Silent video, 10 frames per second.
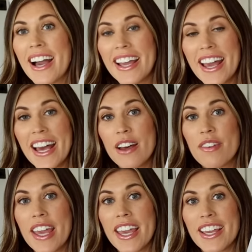I
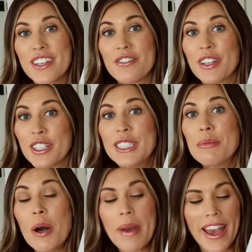have a very
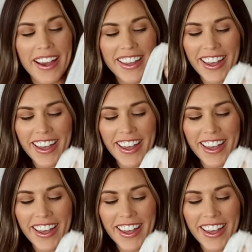small bag